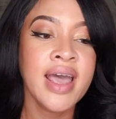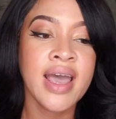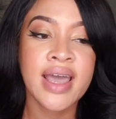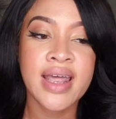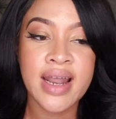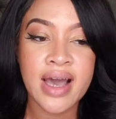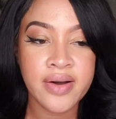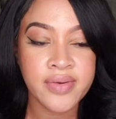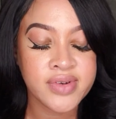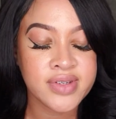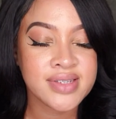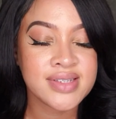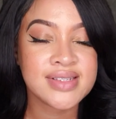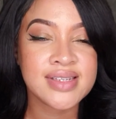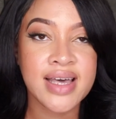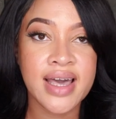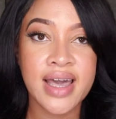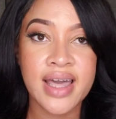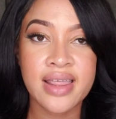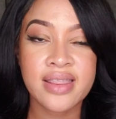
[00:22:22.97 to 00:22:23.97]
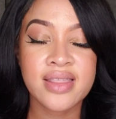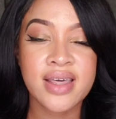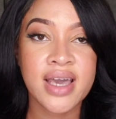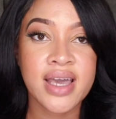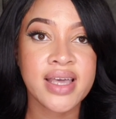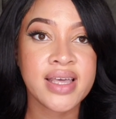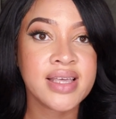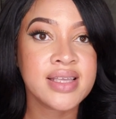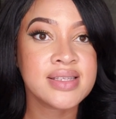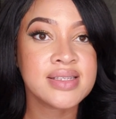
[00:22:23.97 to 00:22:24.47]
And I will say
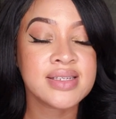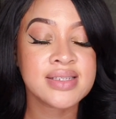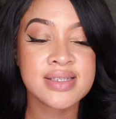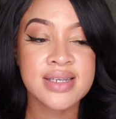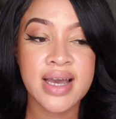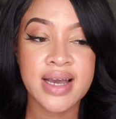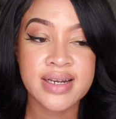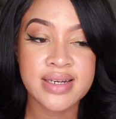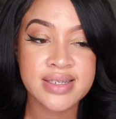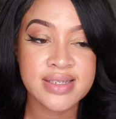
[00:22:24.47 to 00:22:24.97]
that it does not